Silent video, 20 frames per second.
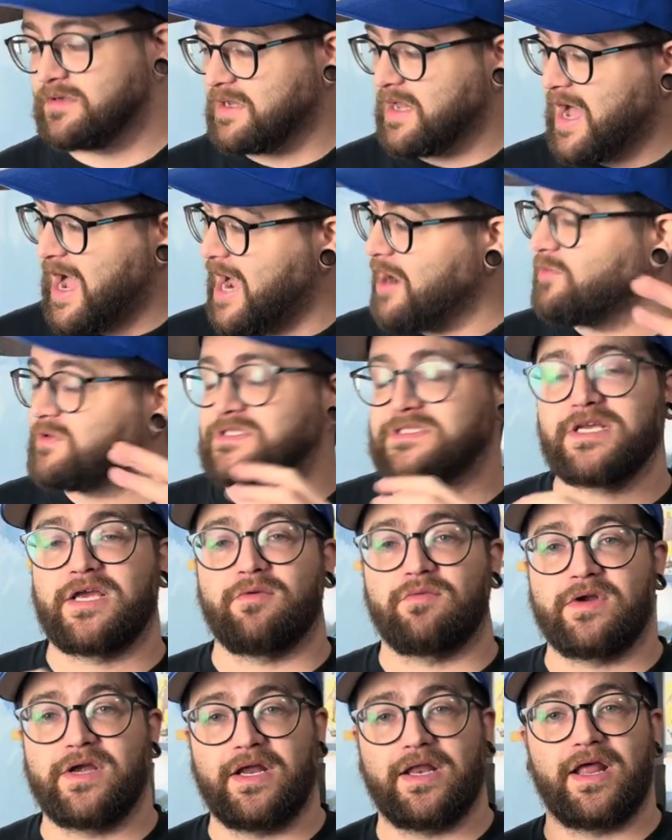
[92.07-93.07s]
I would say
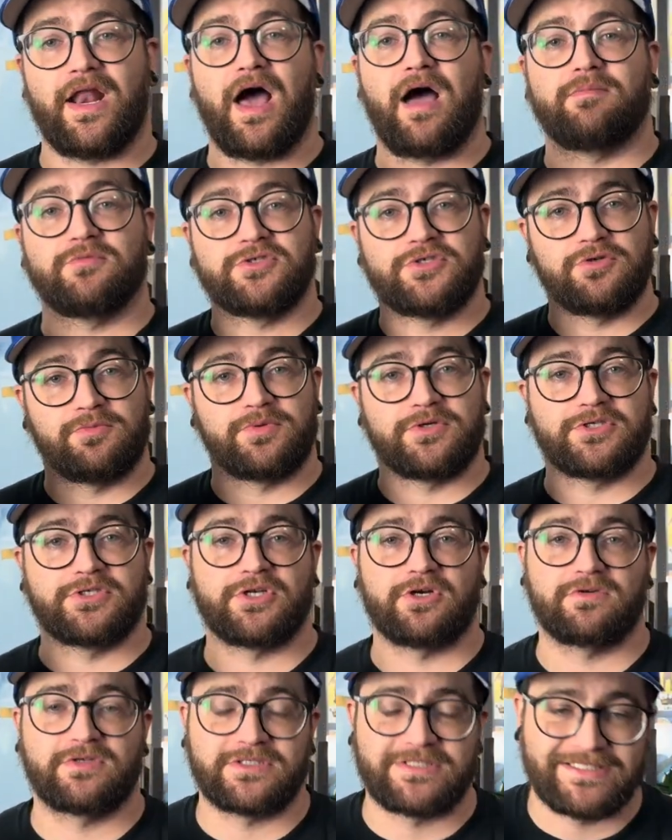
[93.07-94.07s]
read it. I'm super
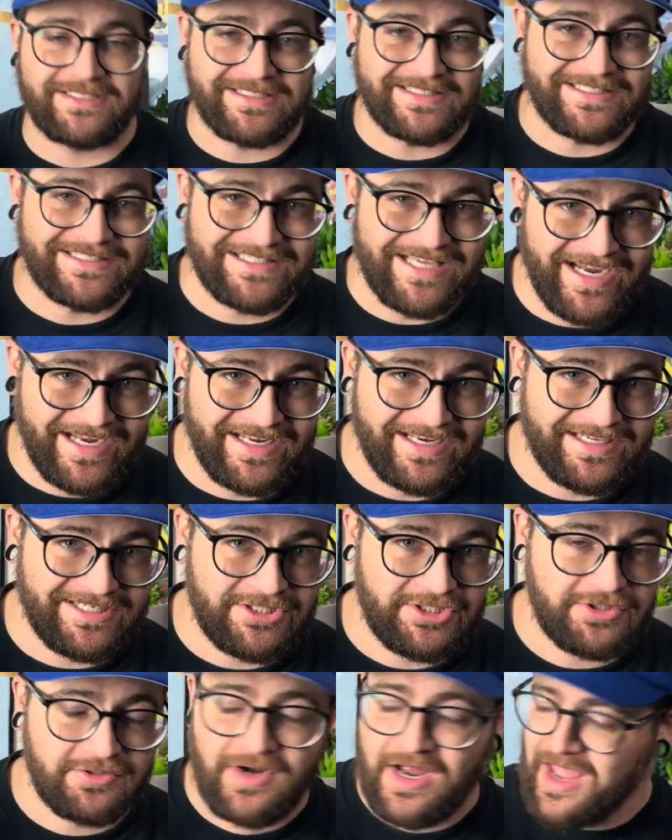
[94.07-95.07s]
stoked to see the second
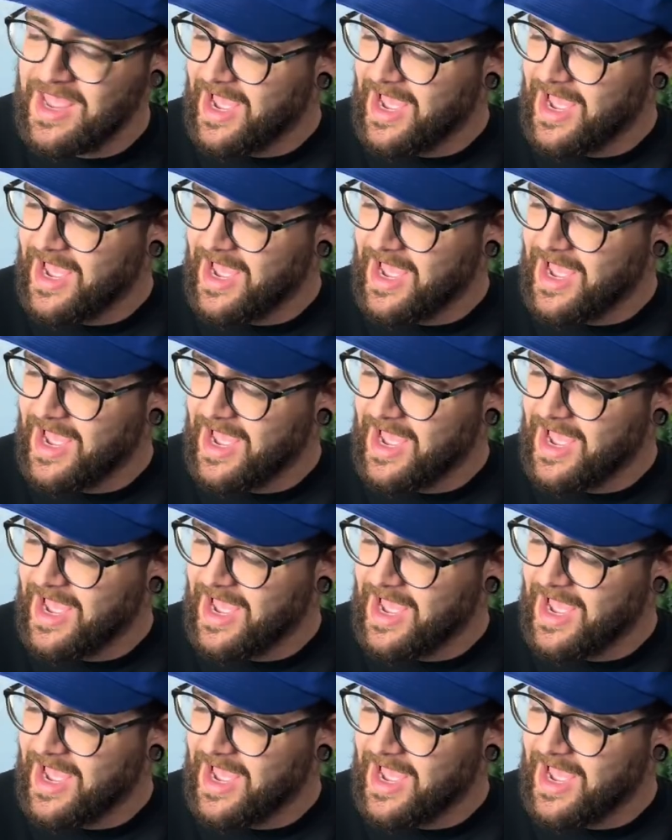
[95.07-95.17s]
issue.